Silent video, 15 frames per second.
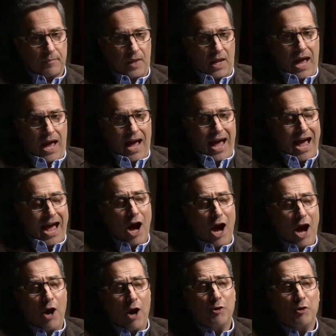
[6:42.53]
how you
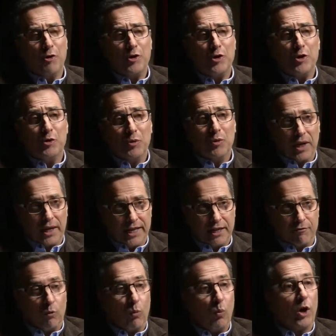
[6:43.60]
live, what you
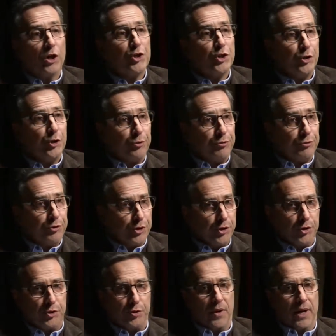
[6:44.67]
do, how you
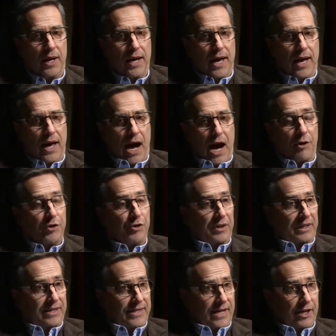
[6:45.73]
conduct yourself, you
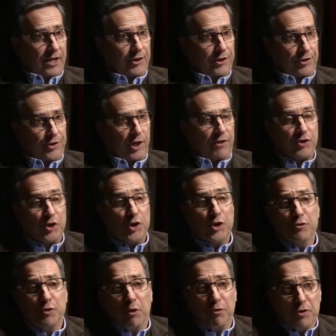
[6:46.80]
don't know
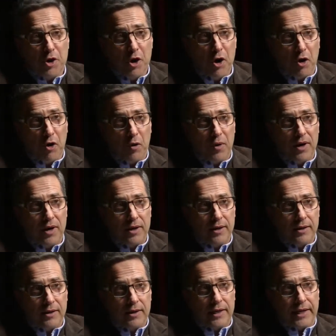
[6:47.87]
if,
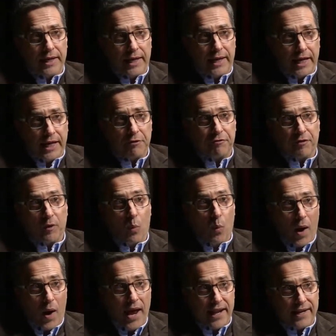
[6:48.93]
when that person
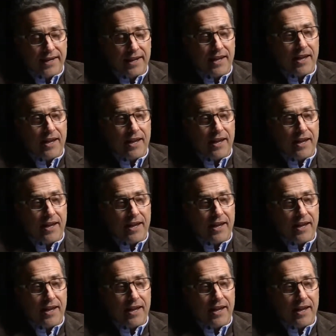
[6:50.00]
gets saved.